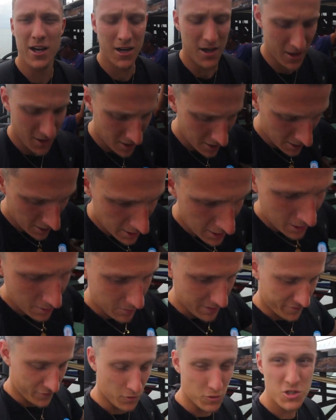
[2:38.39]
uh,
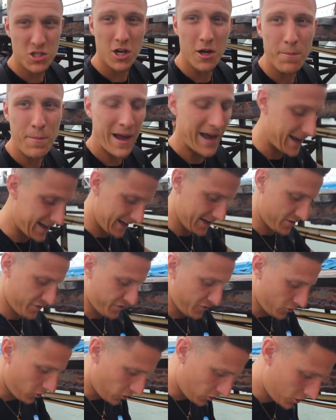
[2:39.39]
we've also paid
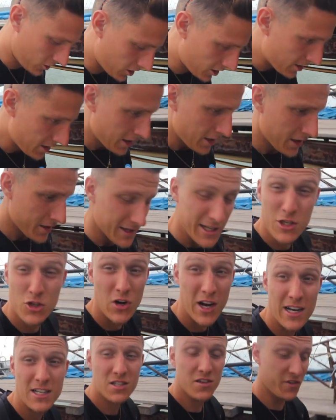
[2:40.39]
for the
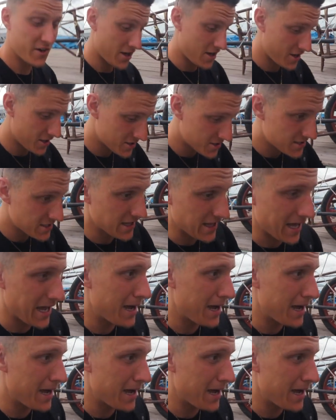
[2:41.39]
transfer to the